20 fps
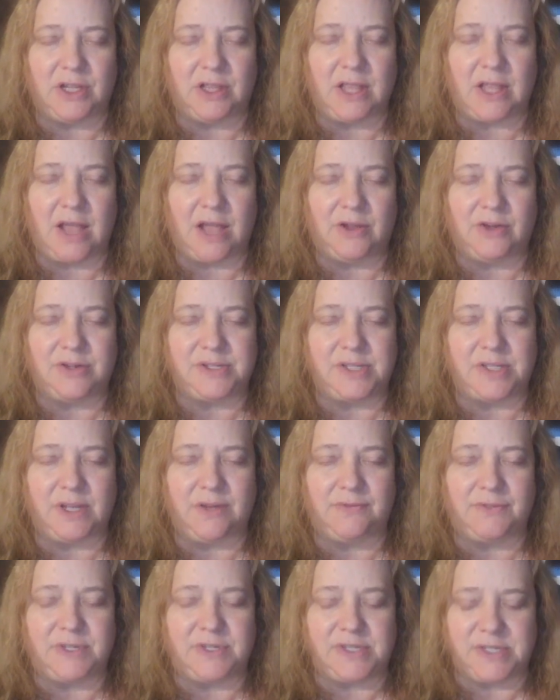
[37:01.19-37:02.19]
Allow
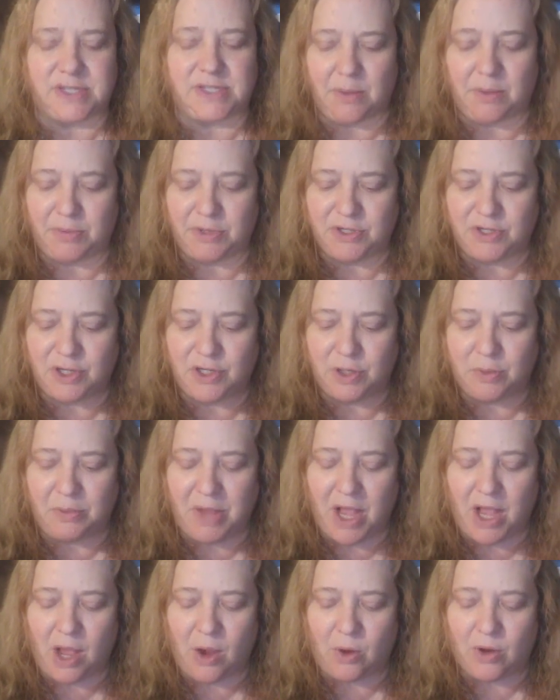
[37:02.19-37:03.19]
yourself to step into your
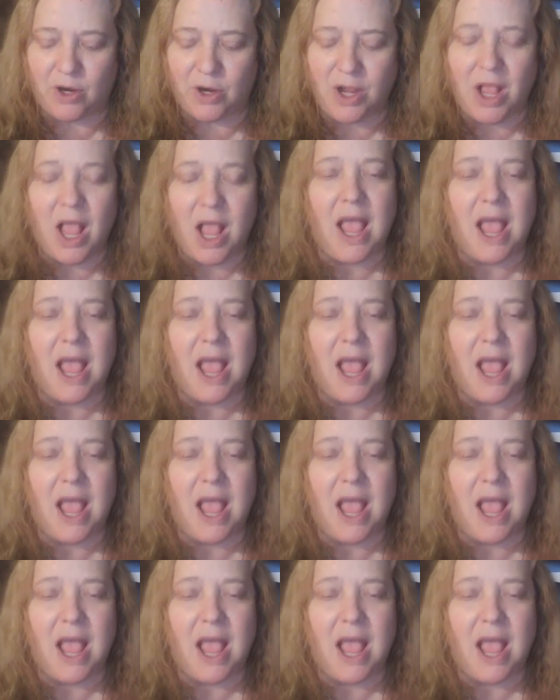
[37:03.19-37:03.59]
power.